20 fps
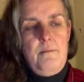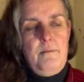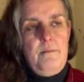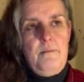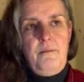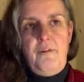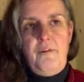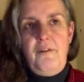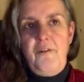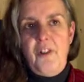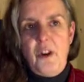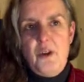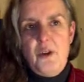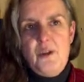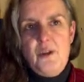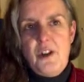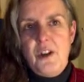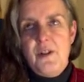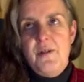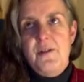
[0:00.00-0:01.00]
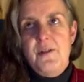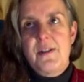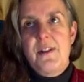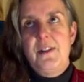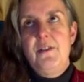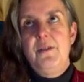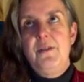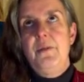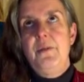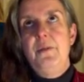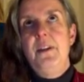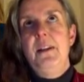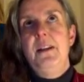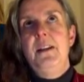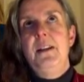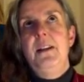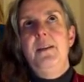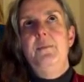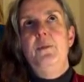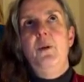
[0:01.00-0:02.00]
photos that you don't need
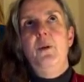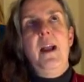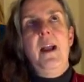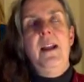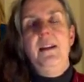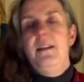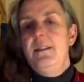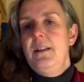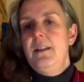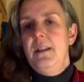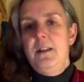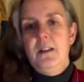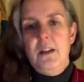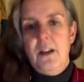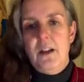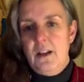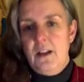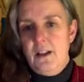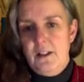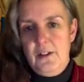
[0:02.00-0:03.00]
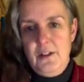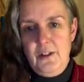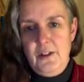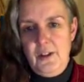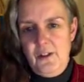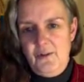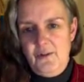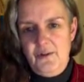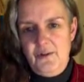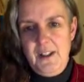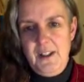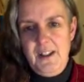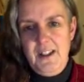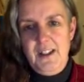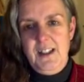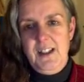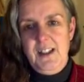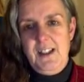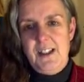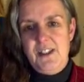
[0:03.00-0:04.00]
anymore, anything that,
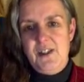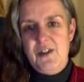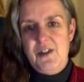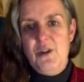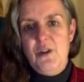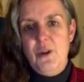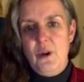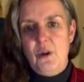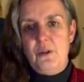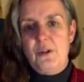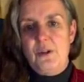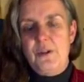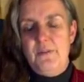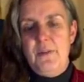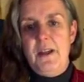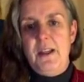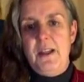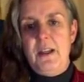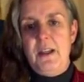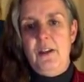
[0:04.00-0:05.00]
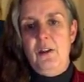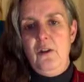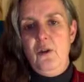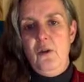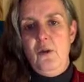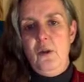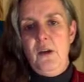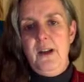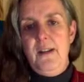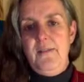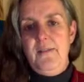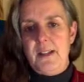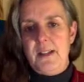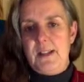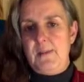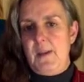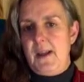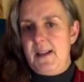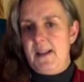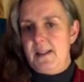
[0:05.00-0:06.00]
really is not making your living
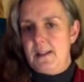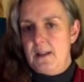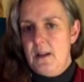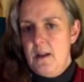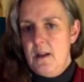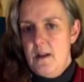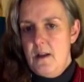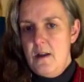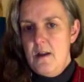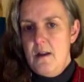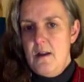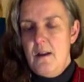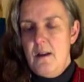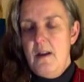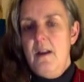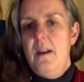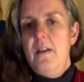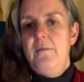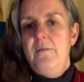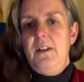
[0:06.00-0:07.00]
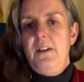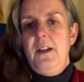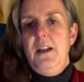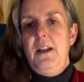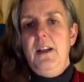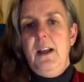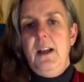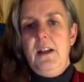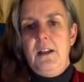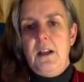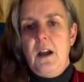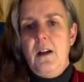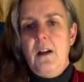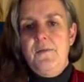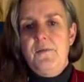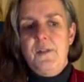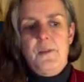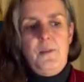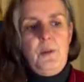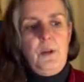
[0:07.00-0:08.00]
space lovely and
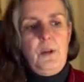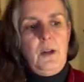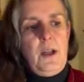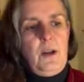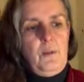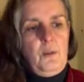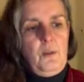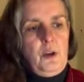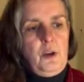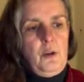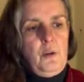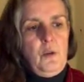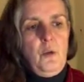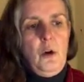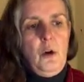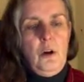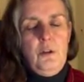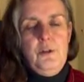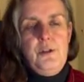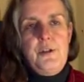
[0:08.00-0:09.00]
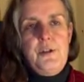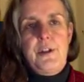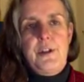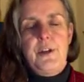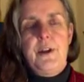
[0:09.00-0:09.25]
comfortable and what you want.